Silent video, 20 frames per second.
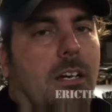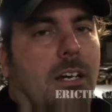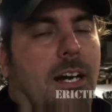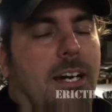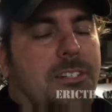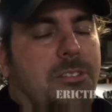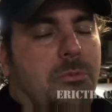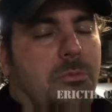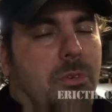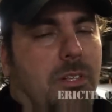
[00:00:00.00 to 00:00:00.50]

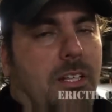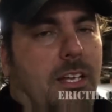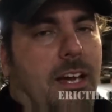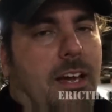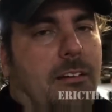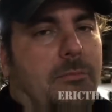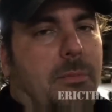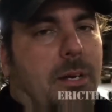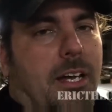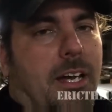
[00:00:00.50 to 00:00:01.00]
I should really
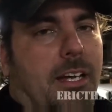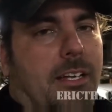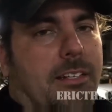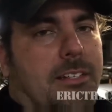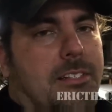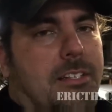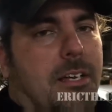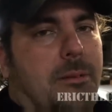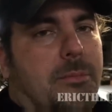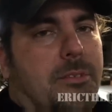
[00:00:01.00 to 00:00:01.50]
have my head
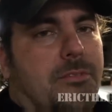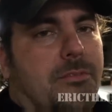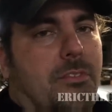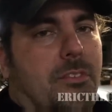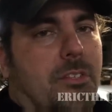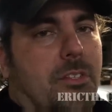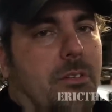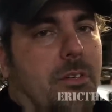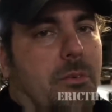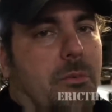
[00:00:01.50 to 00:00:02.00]
examined
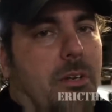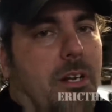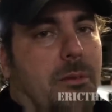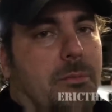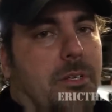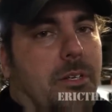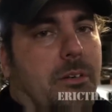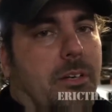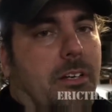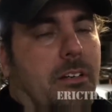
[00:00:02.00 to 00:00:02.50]
for doing what I'm
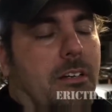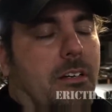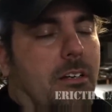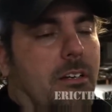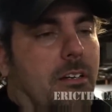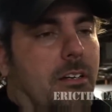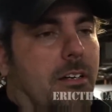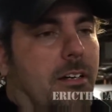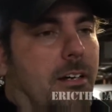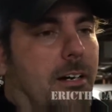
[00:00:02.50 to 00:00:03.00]
doing.
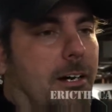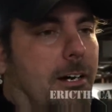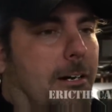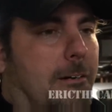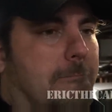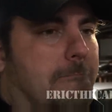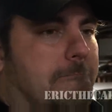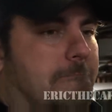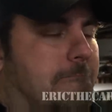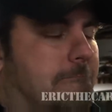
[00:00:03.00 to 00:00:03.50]

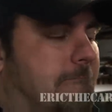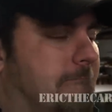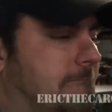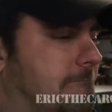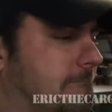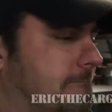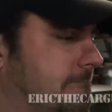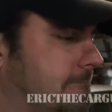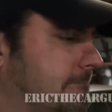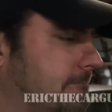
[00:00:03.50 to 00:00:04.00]

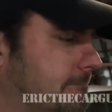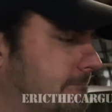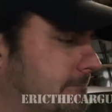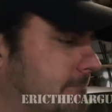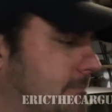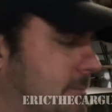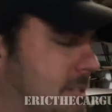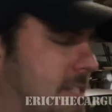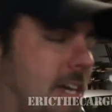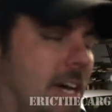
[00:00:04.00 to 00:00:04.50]

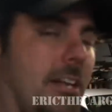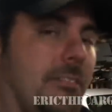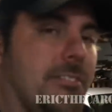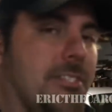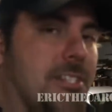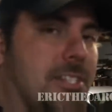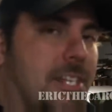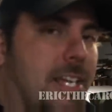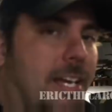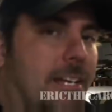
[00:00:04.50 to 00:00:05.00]
It's kind of
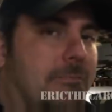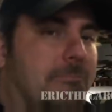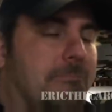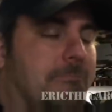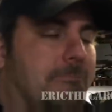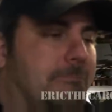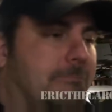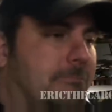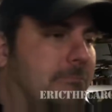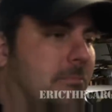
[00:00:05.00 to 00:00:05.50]
insane.
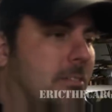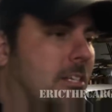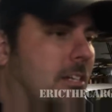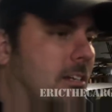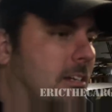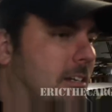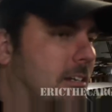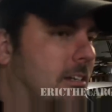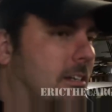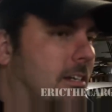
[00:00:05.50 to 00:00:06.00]

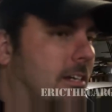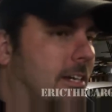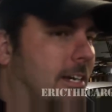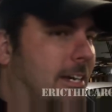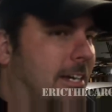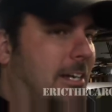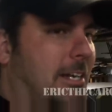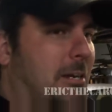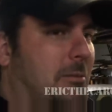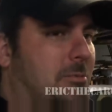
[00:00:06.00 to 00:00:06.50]

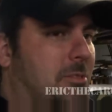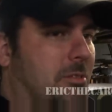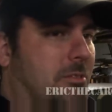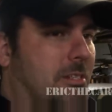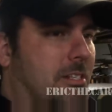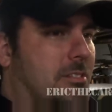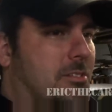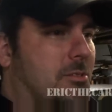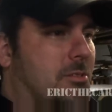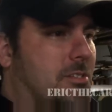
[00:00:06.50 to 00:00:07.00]
And I'm
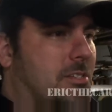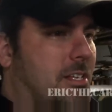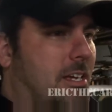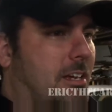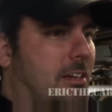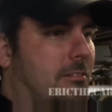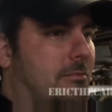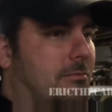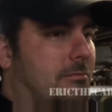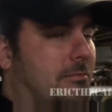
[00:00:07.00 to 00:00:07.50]
doing it to
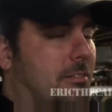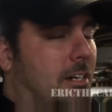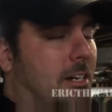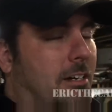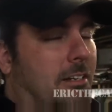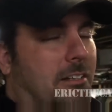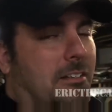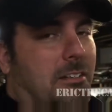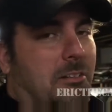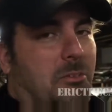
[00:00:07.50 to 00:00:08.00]
save
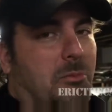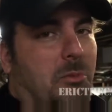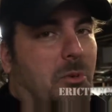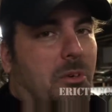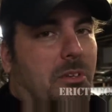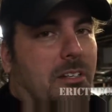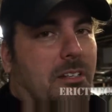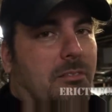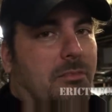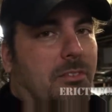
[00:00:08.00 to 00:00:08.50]
a little
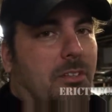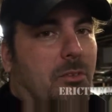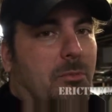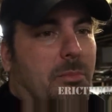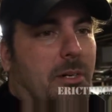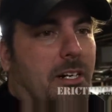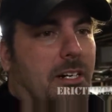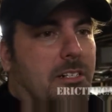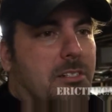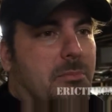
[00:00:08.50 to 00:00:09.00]
more than a few
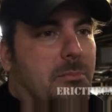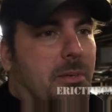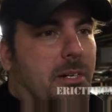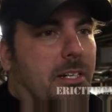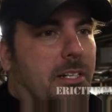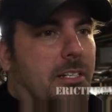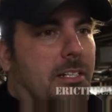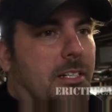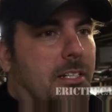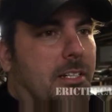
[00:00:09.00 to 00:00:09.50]
bucks,
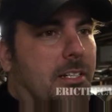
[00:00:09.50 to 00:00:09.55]
but